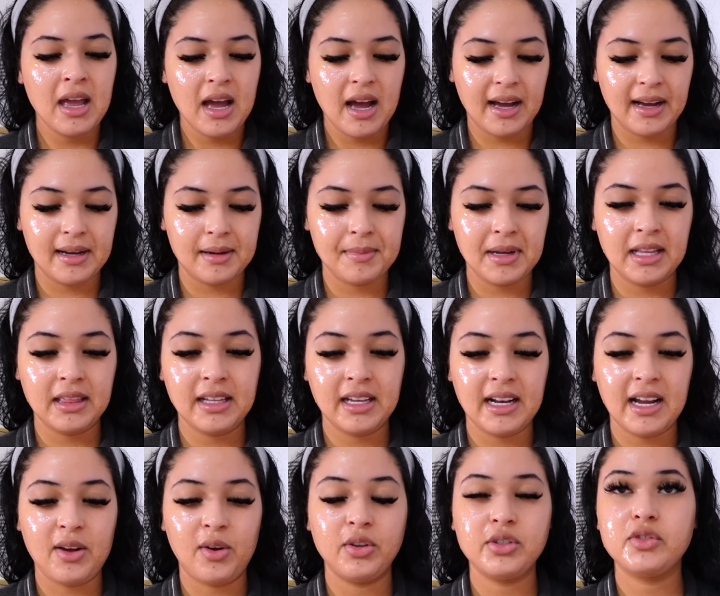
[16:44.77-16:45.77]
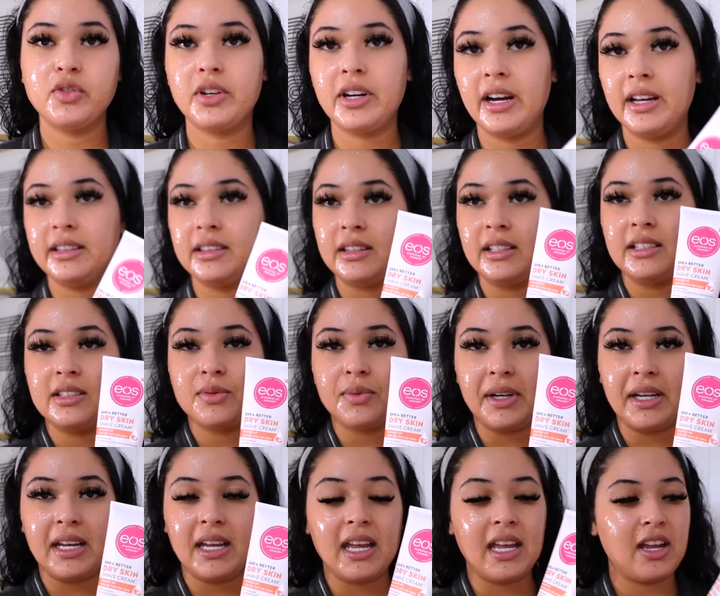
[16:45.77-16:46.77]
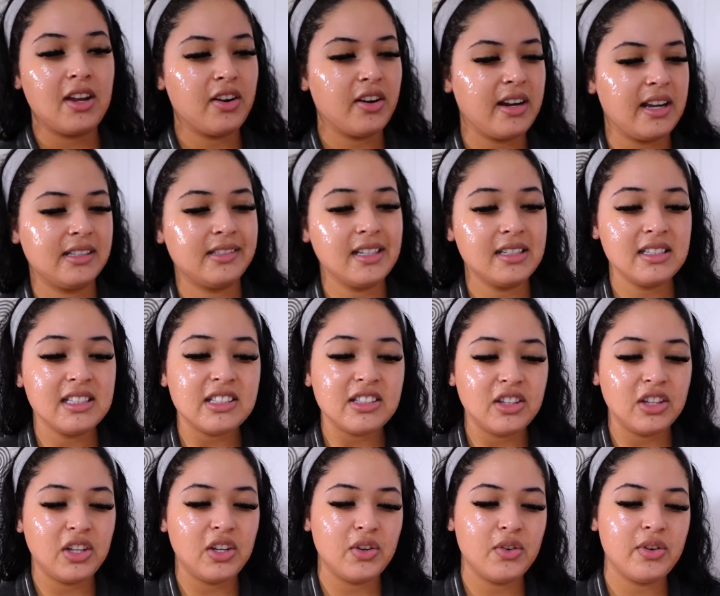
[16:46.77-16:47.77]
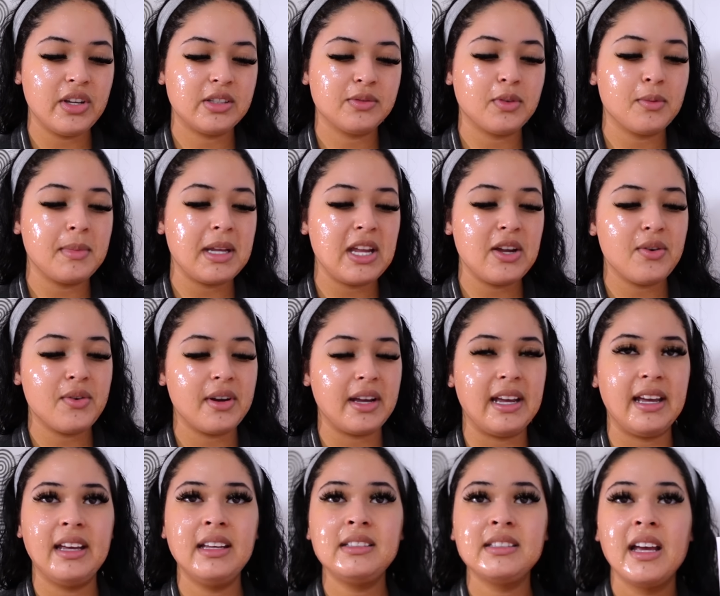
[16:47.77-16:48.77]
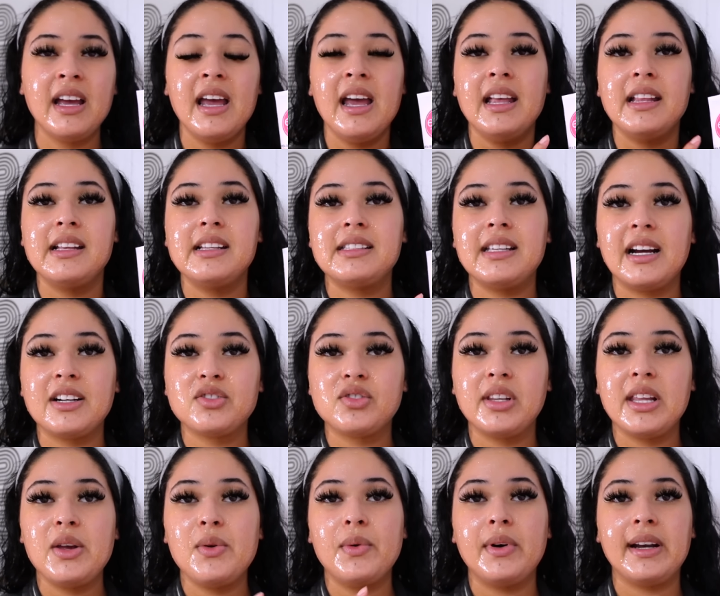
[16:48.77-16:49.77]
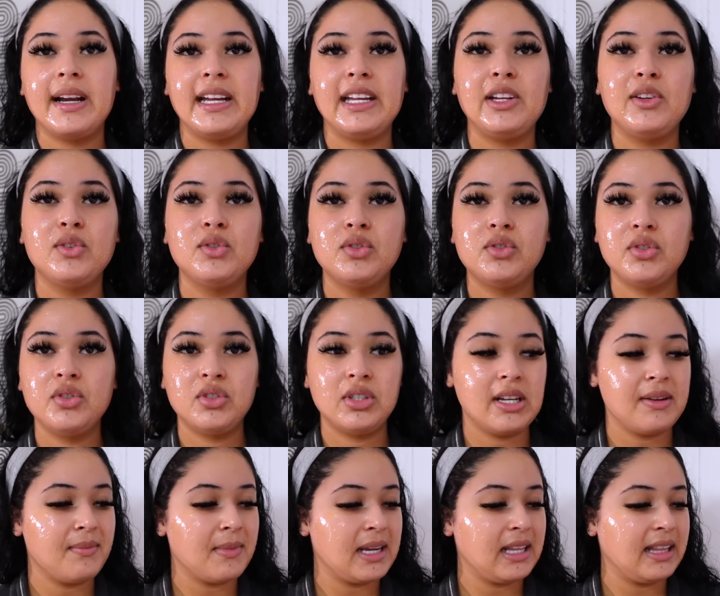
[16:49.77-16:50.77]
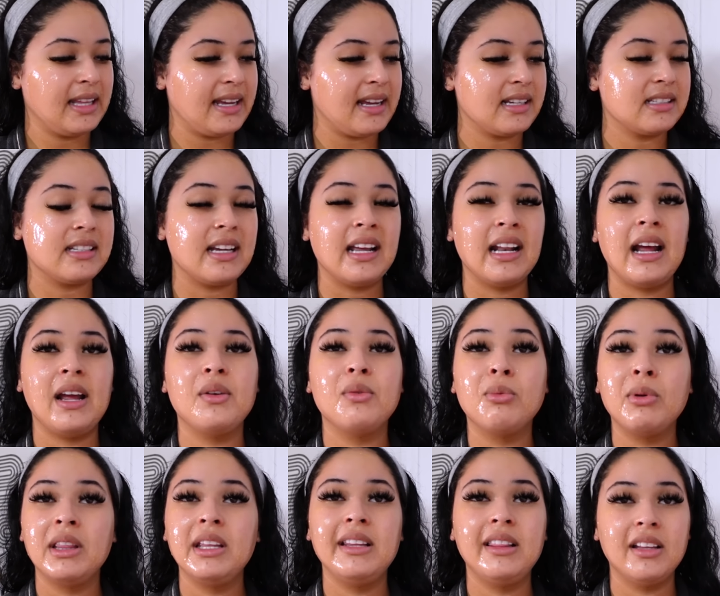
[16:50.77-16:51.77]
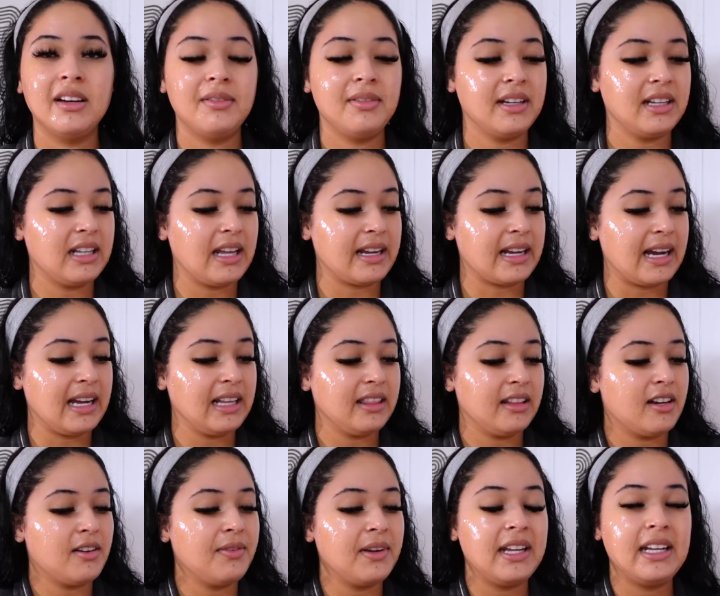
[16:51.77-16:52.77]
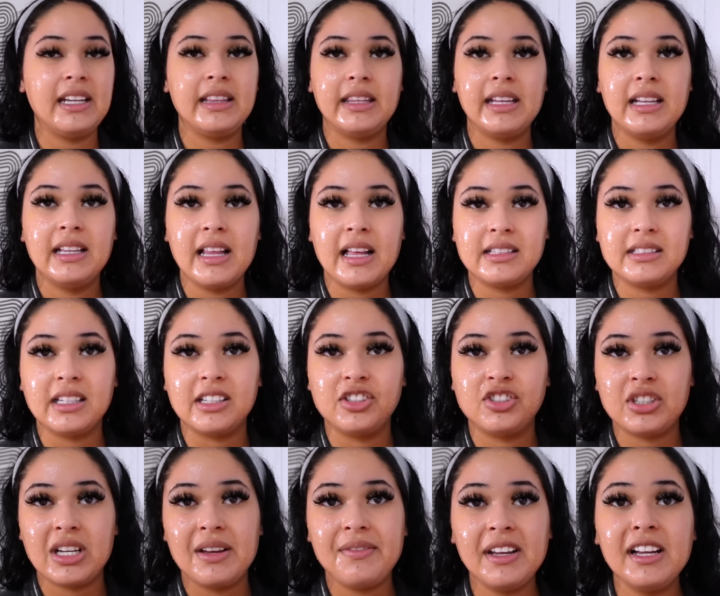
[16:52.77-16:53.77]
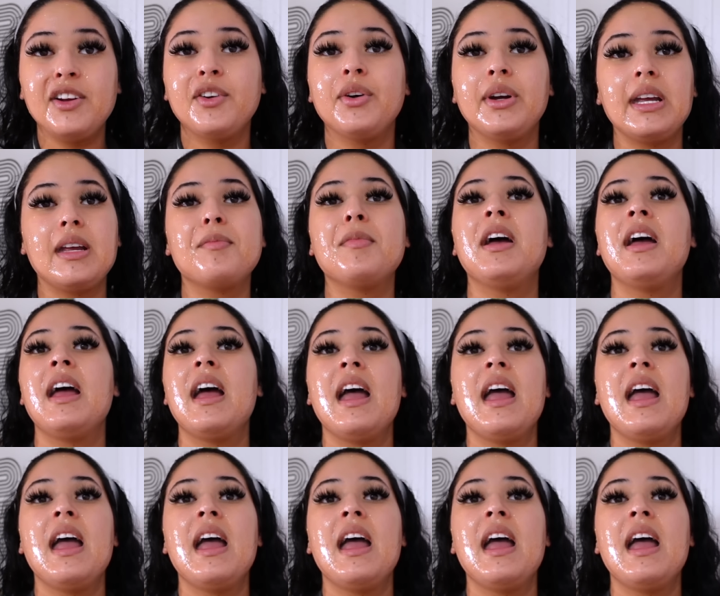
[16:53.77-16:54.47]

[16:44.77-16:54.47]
Um, and then I also got this right here. It says it's new. It's from E O S. This is actually what I use to shade my legs and I really love it. Like, I love anything that's a shaving cream.